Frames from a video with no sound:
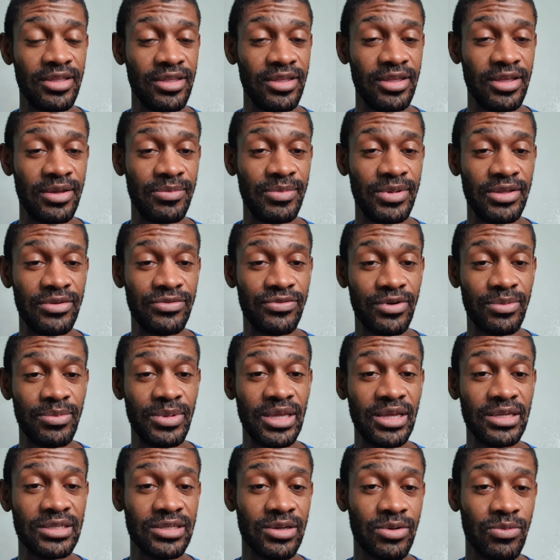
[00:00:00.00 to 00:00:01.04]
For
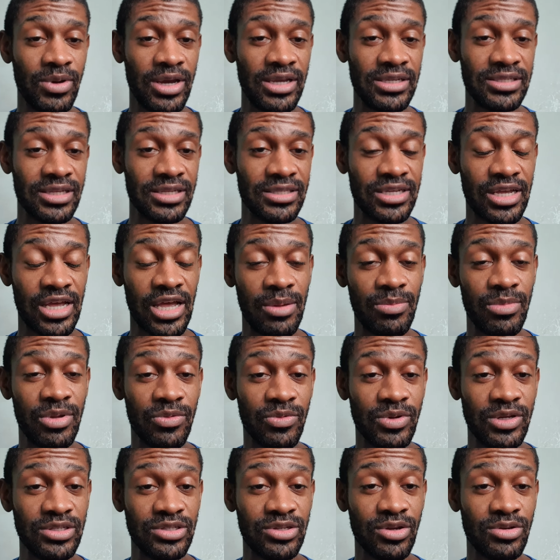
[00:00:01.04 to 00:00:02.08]
me, it's a waste of time and
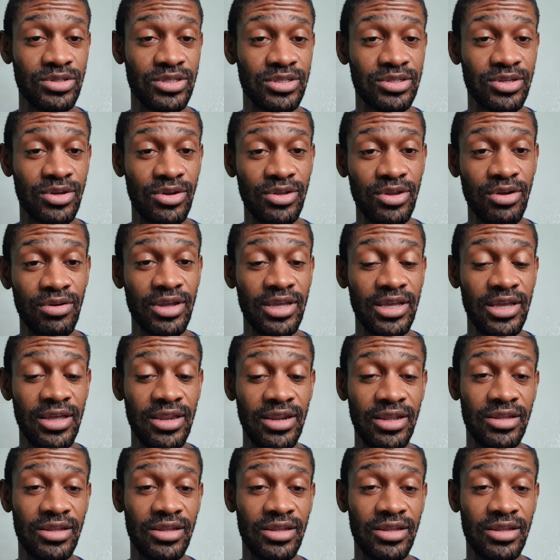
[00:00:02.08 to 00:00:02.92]
resources on your end,